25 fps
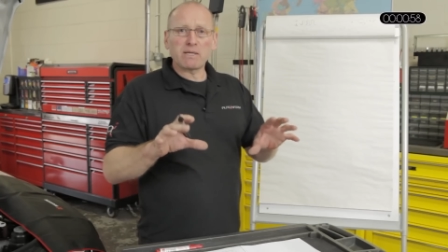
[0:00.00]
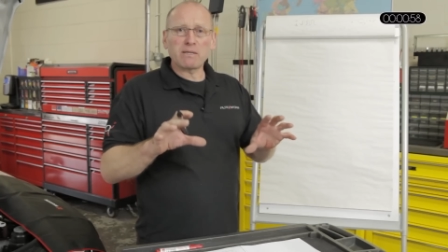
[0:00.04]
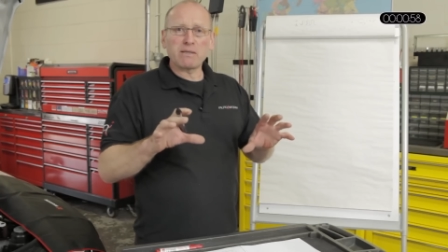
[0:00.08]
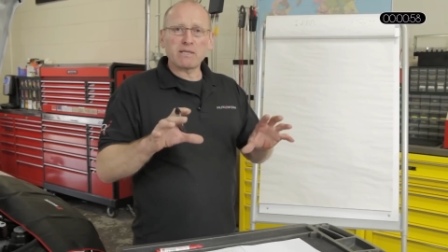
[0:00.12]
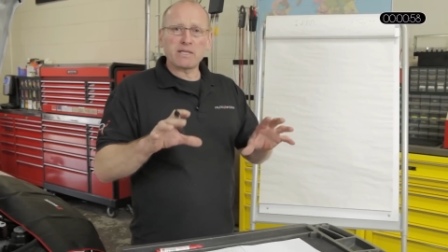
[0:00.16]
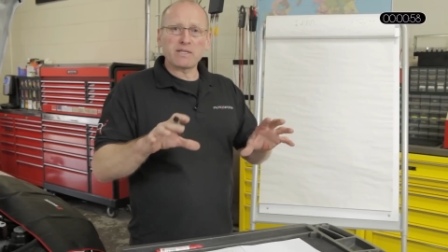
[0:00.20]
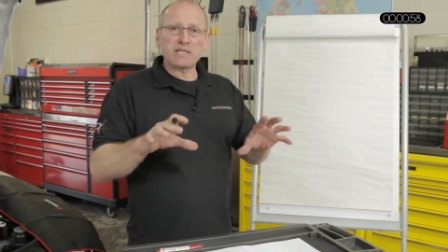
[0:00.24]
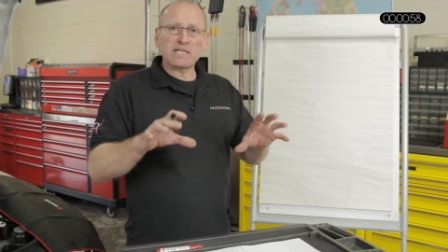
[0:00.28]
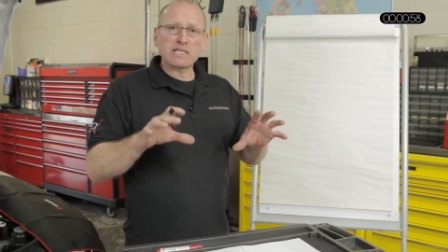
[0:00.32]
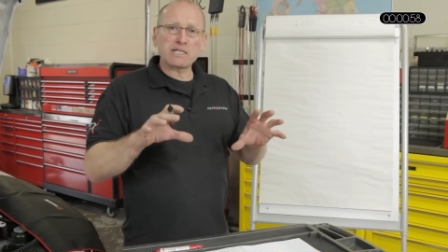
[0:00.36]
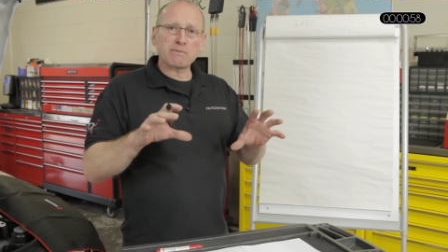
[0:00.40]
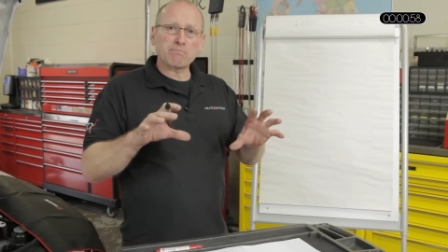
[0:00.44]

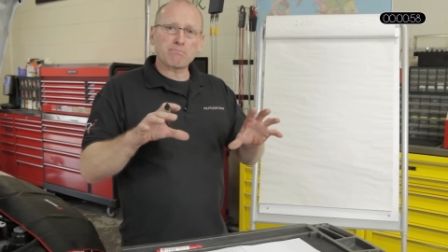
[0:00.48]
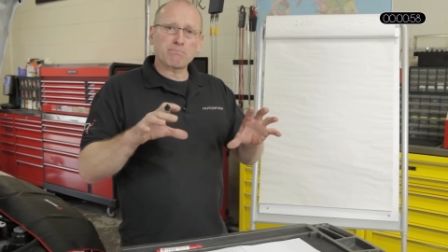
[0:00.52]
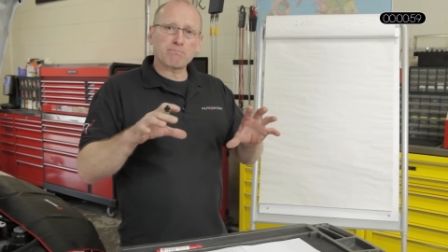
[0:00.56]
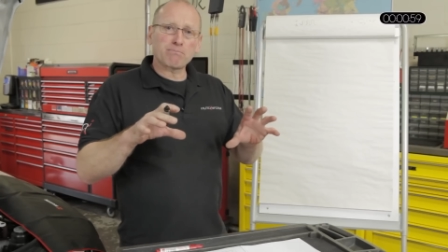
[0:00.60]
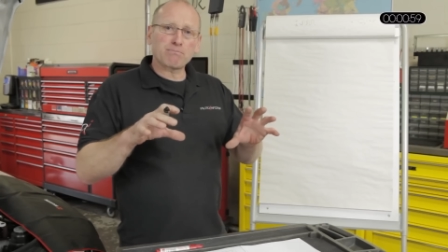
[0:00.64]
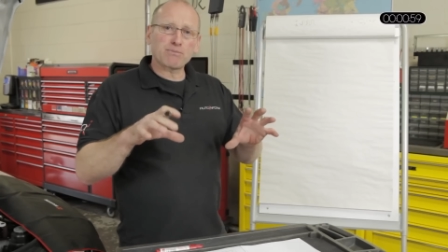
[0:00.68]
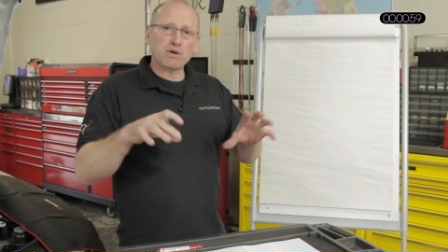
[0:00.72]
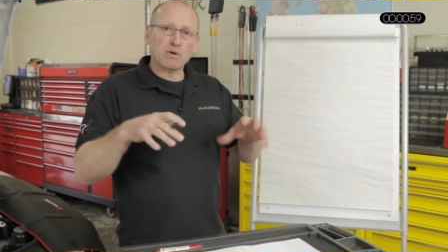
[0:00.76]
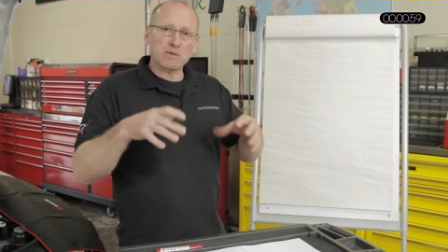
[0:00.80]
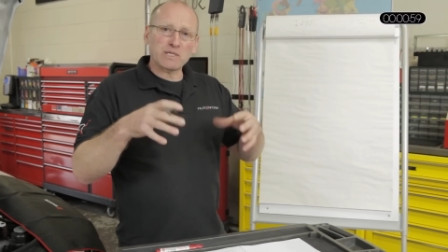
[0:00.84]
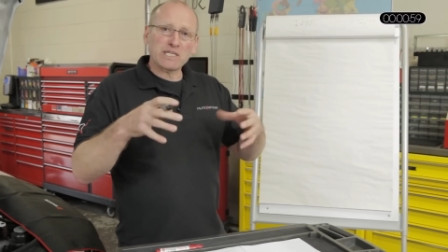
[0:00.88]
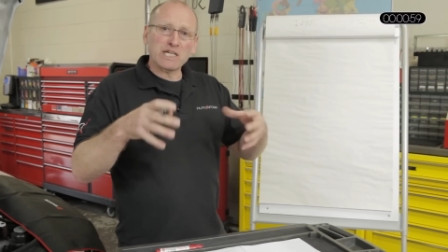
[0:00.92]
in this
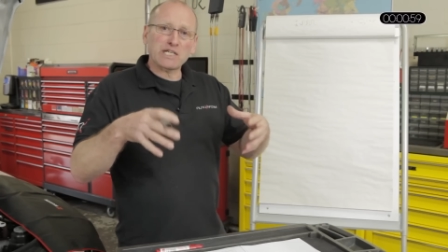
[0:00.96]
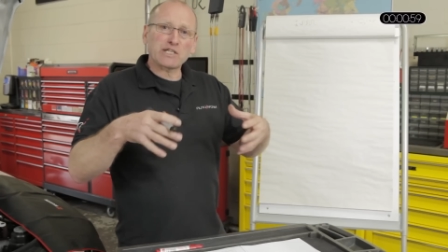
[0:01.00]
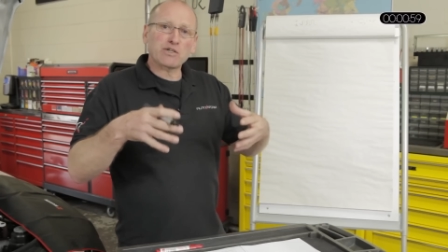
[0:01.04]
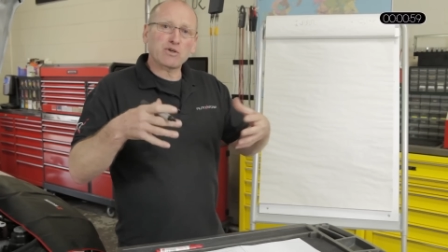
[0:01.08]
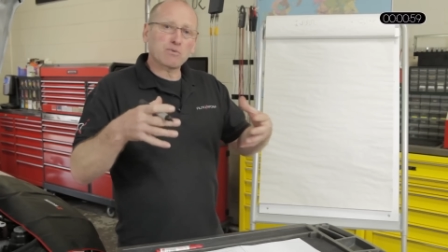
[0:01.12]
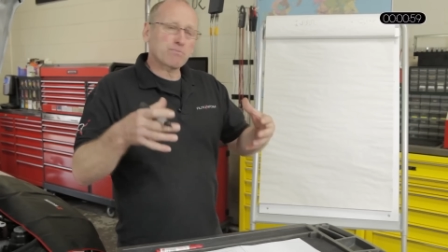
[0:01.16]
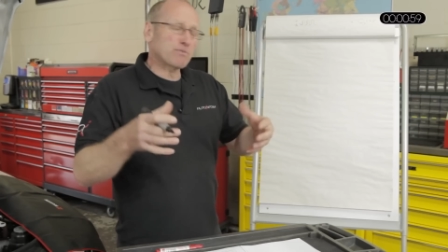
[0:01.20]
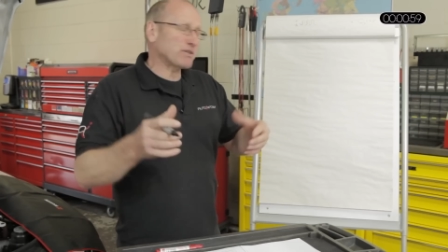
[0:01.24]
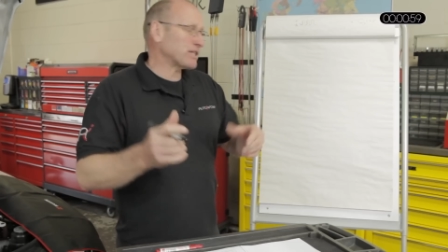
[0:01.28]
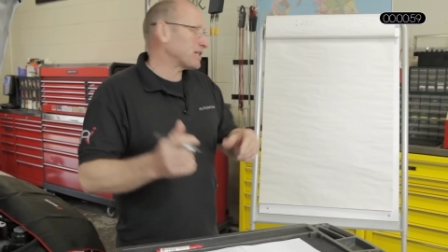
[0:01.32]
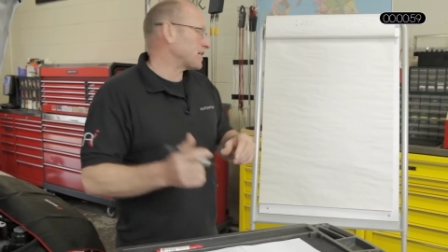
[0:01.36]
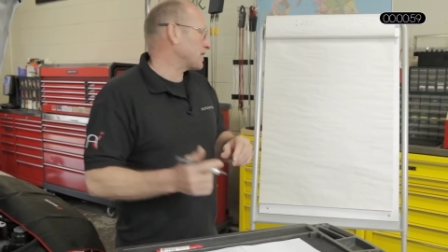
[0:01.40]
process or
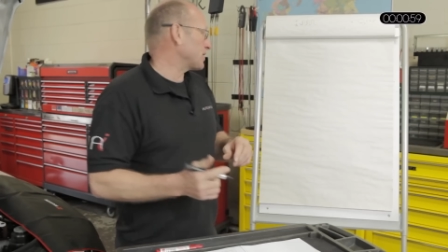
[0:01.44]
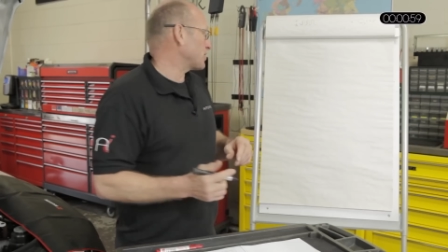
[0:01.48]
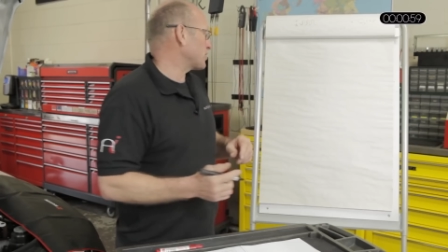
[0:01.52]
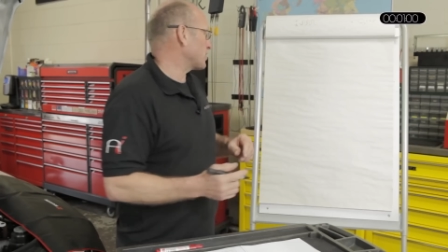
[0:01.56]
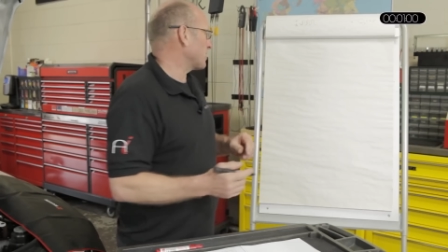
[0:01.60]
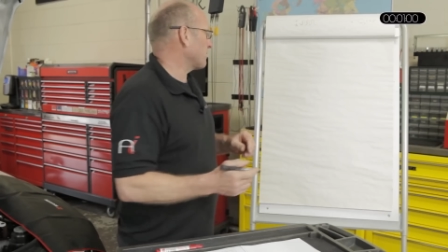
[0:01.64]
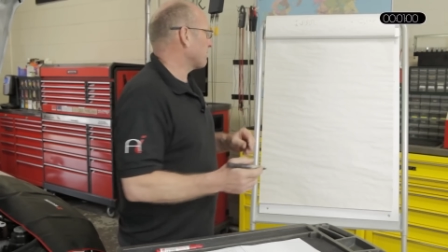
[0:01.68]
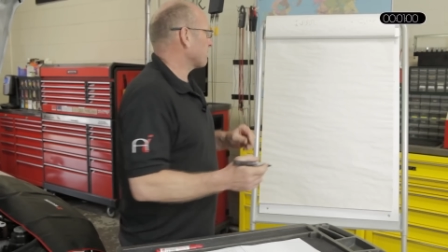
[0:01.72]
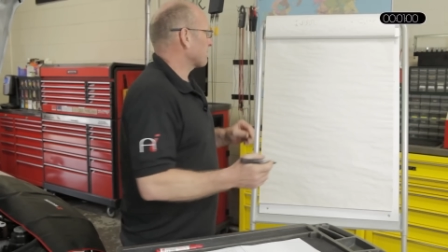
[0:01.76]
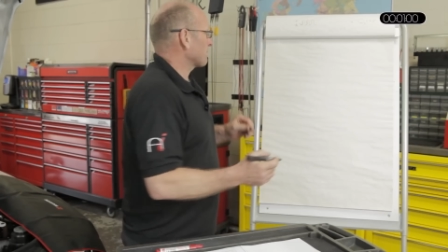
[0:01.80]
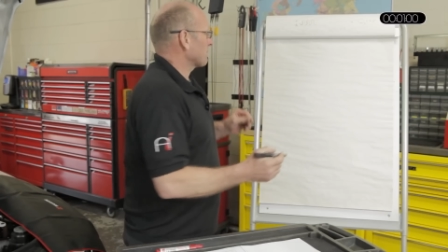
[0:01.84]
procedure.